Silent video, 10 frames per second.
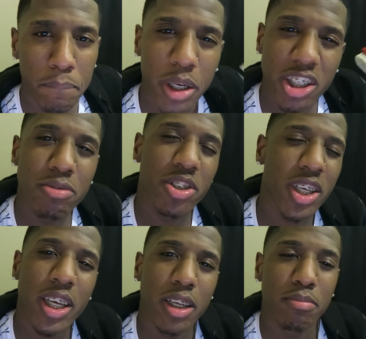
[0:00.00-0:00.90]
But you
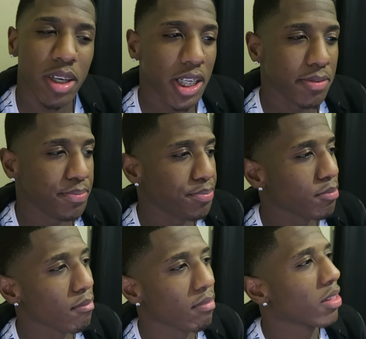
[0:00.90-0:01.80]
cheated, man.
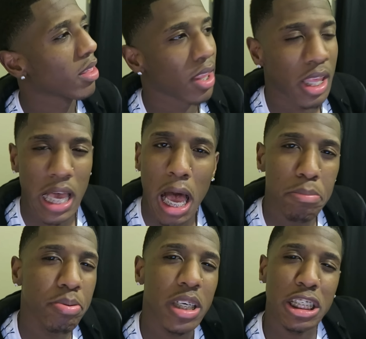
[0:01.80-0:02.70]

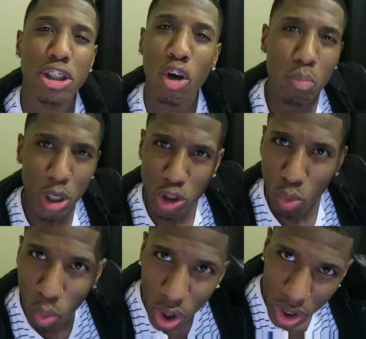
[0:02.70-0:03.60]
I put in so
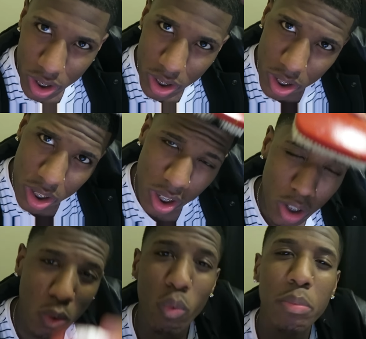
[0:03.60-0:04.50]
much work.
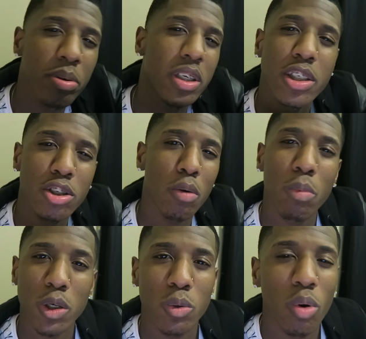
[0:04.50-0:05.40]
We put in so
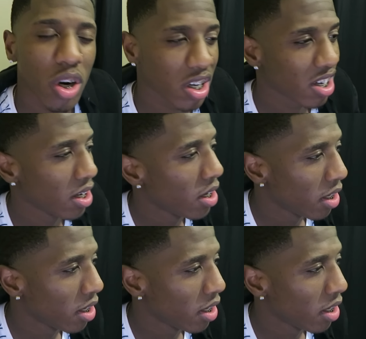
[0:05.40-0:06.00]
much work.